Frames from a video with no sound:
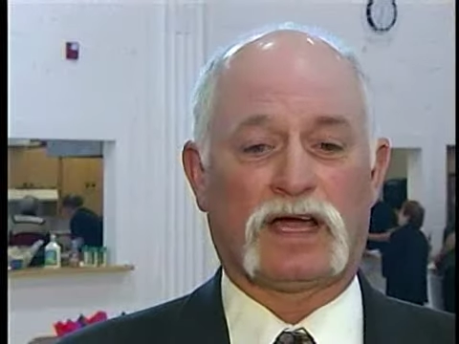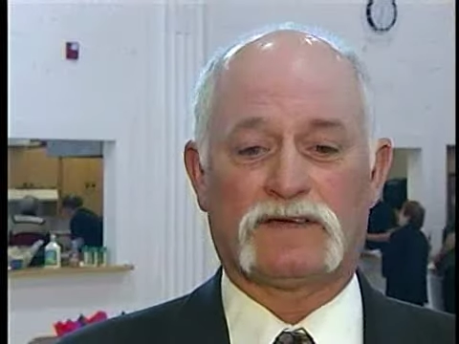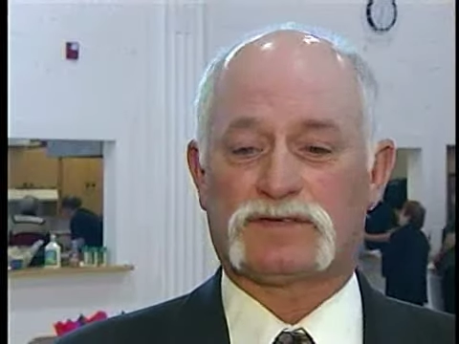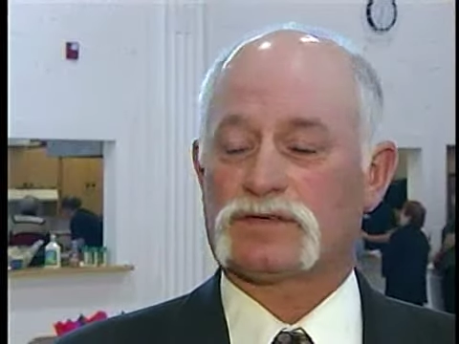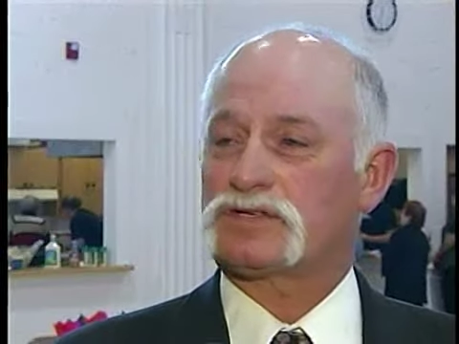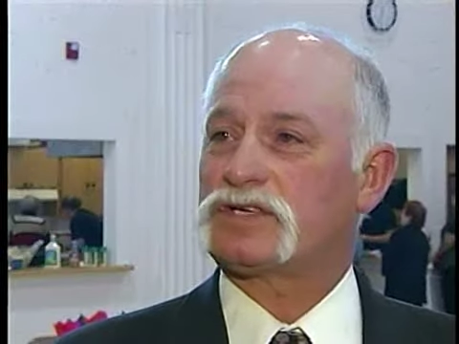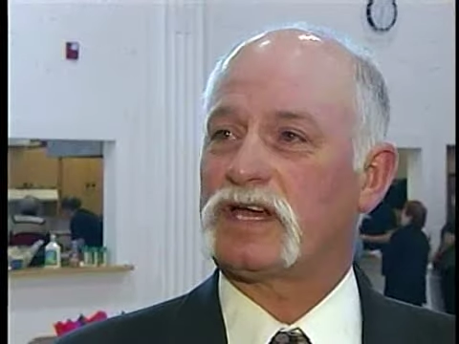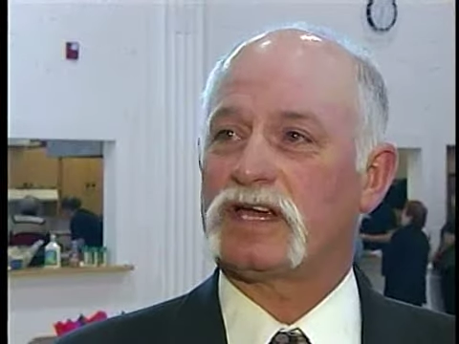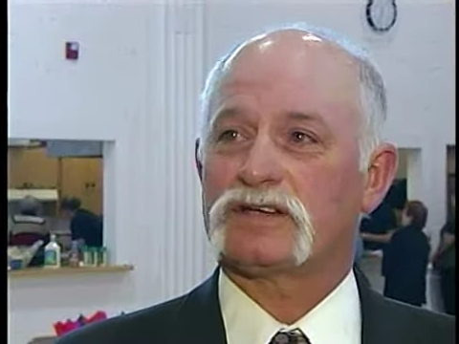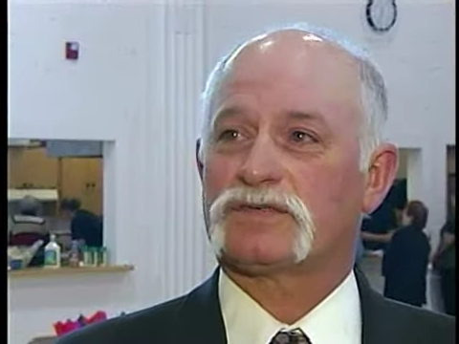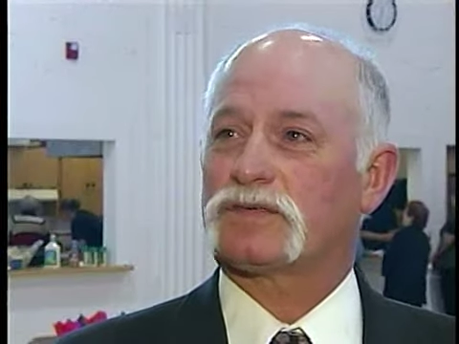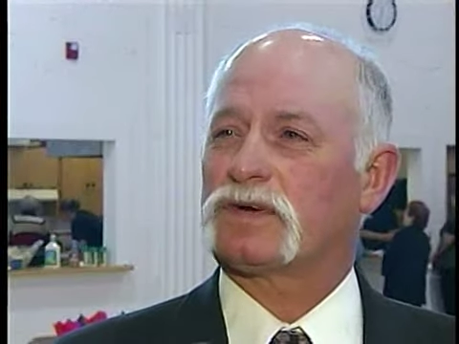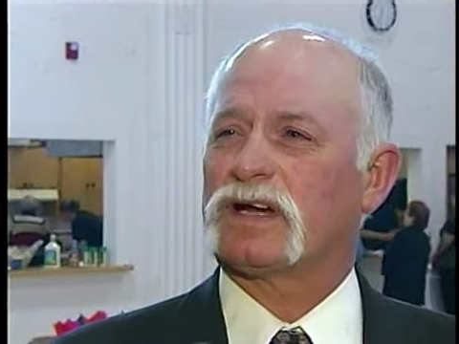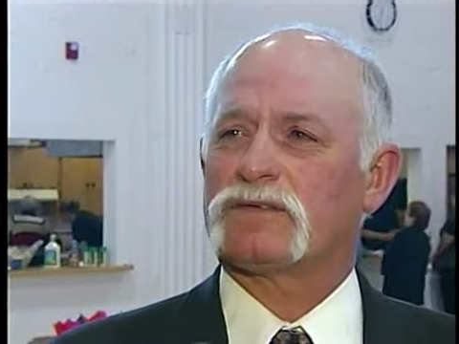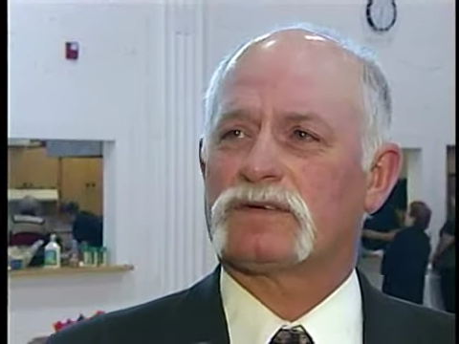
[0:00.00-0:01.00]
lives are changed
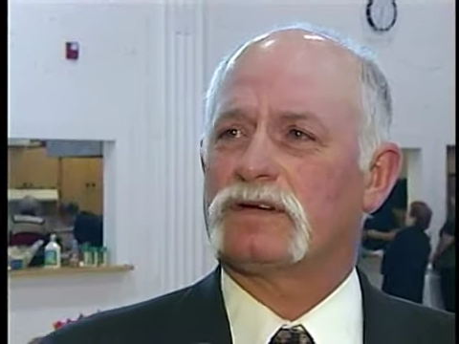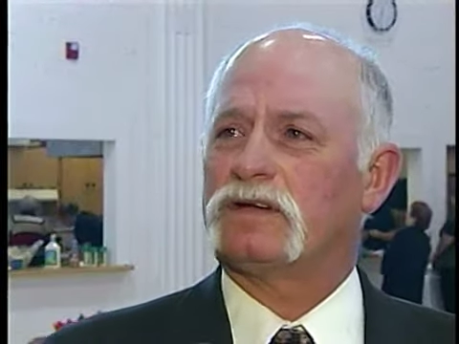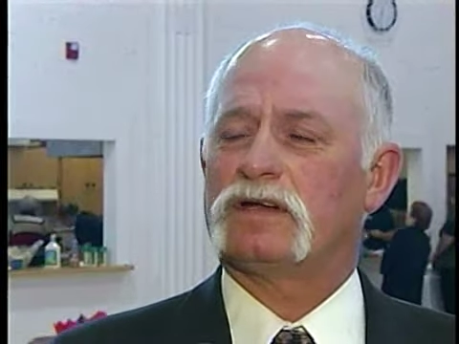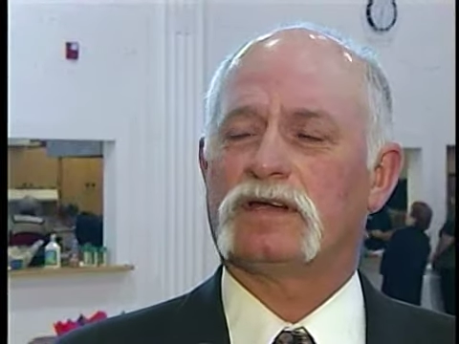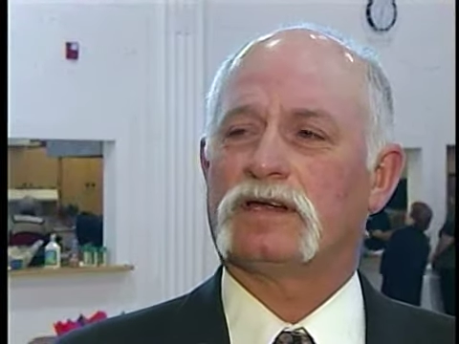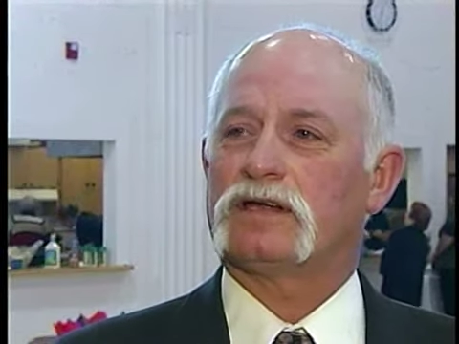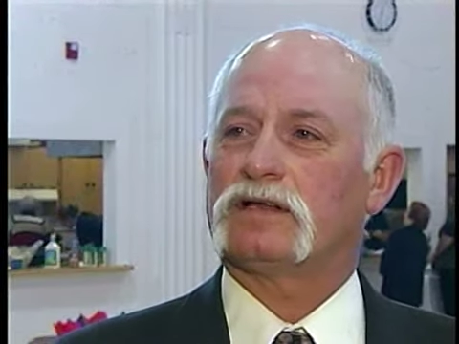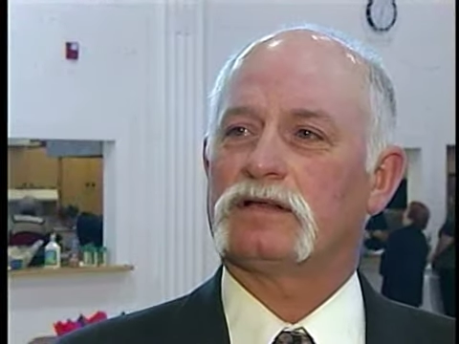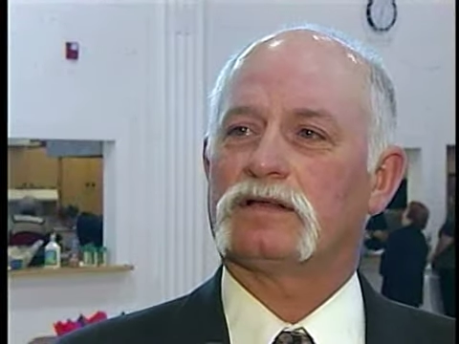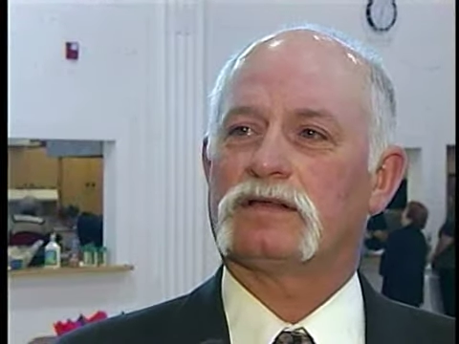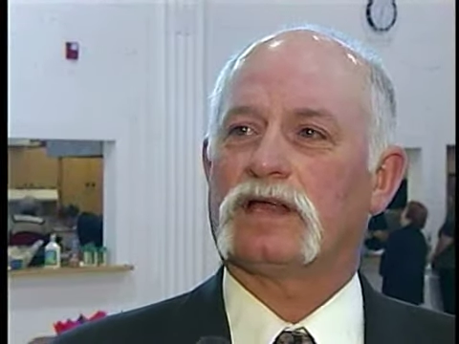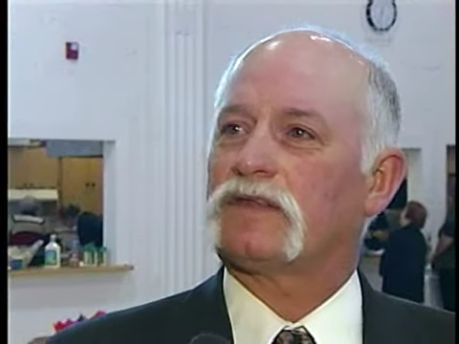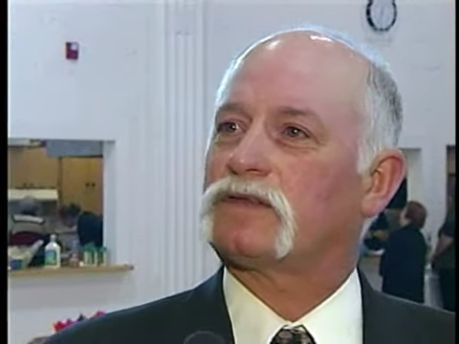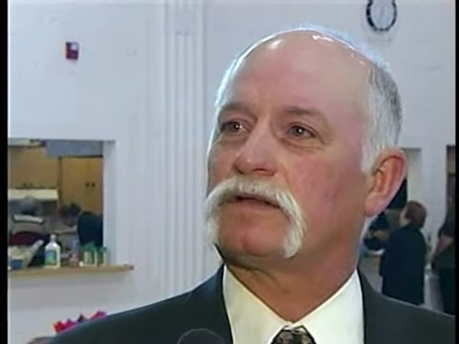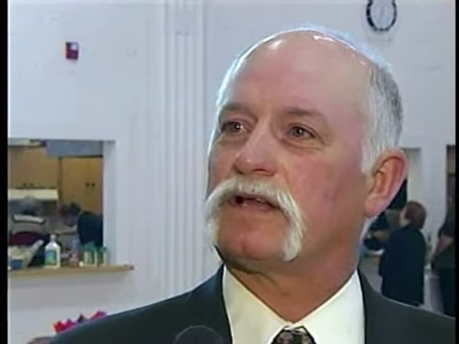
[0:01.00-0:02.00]
forever, and it'll,
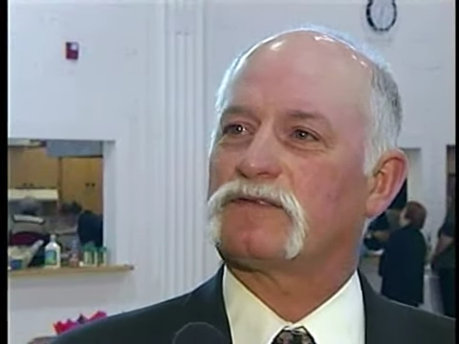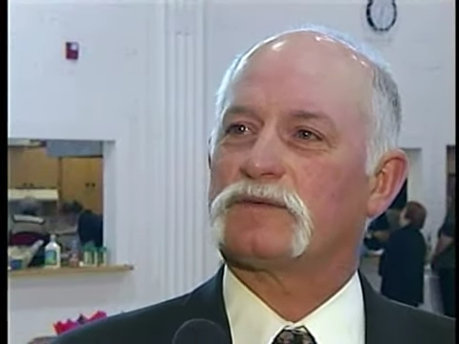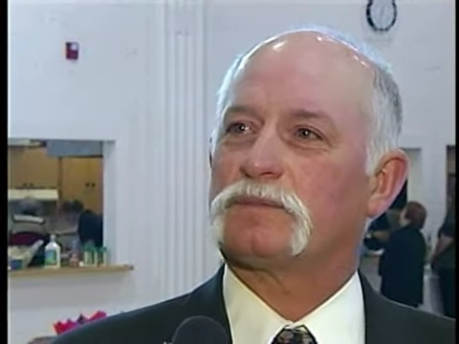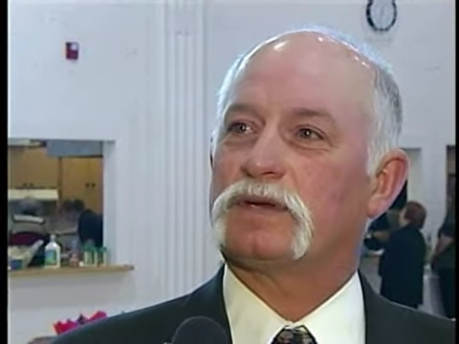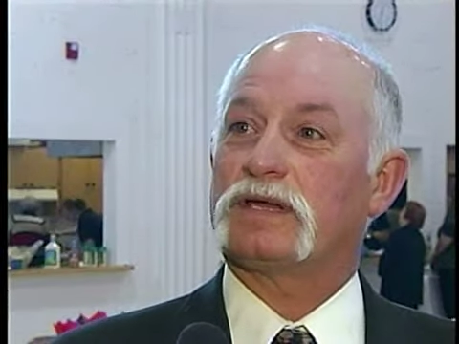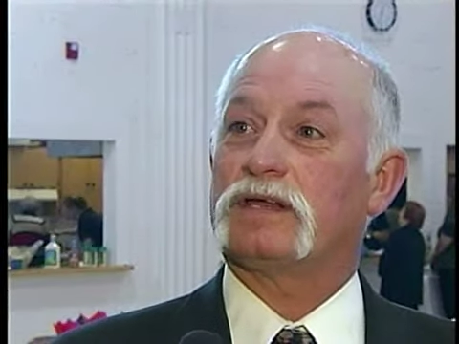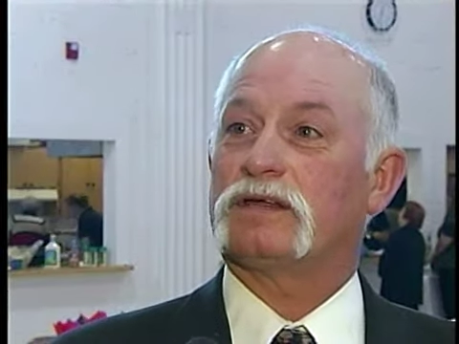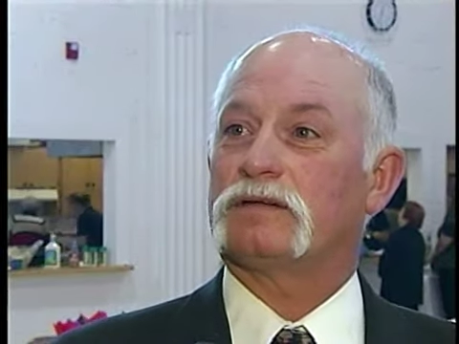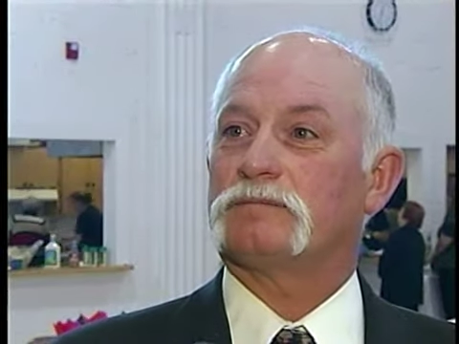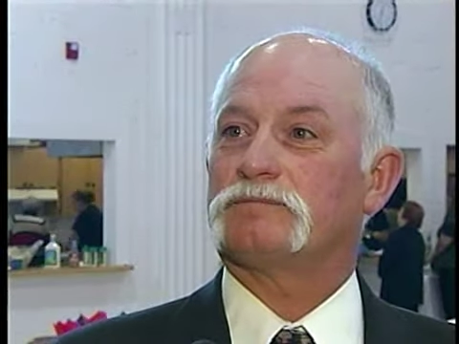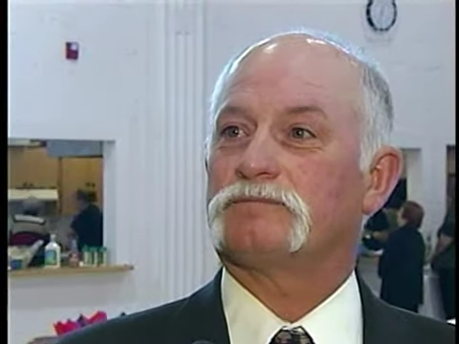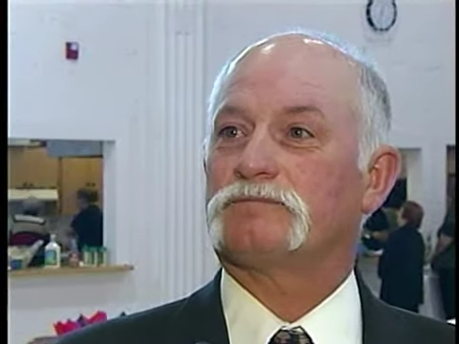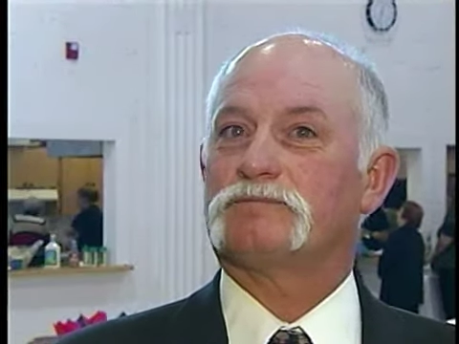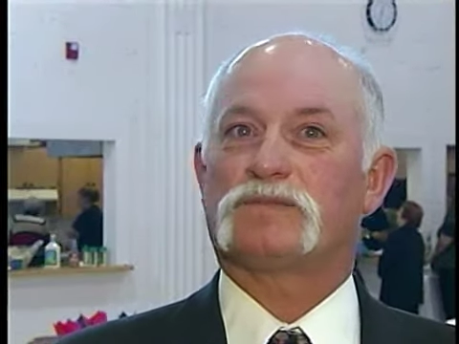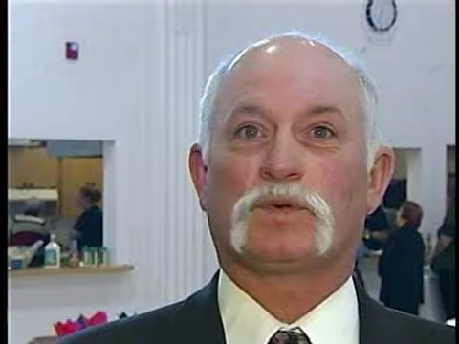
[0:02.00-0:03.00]
nothing will ever be
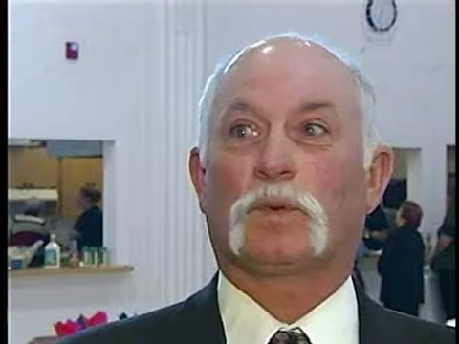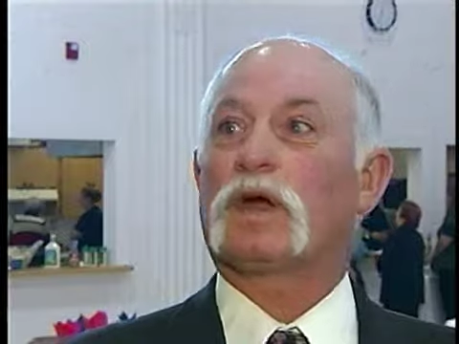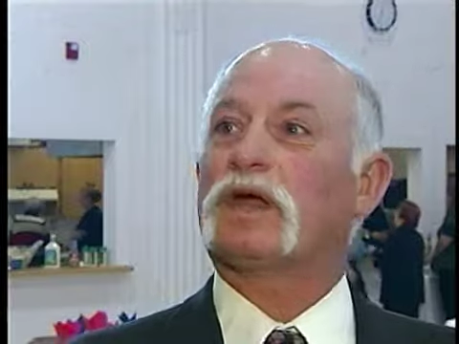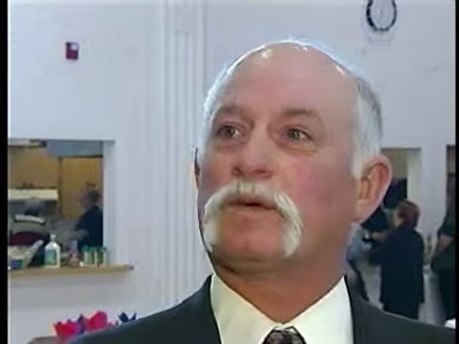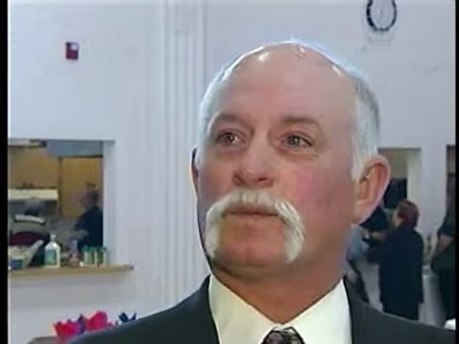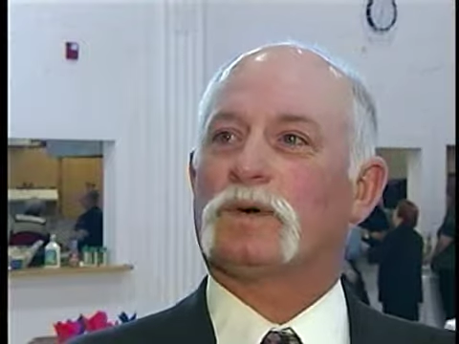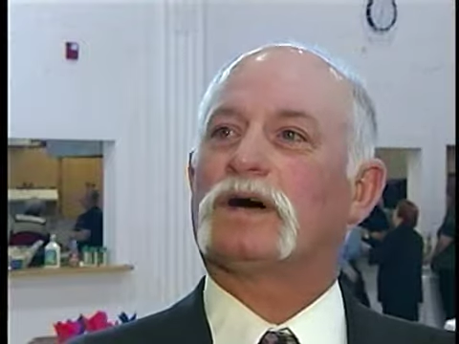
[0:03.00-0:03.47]
the way it